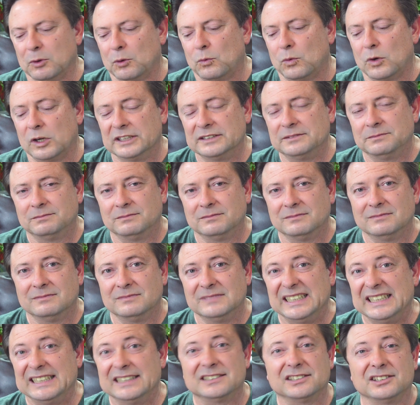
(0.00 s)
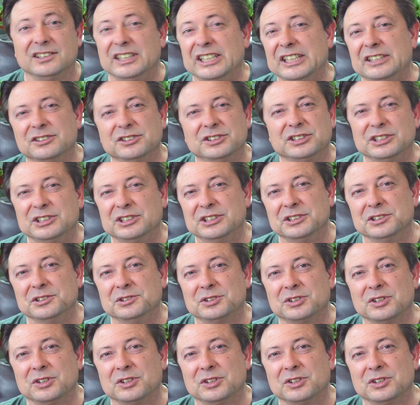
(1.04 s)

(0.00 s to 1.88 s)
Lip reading: one, it's legal to do,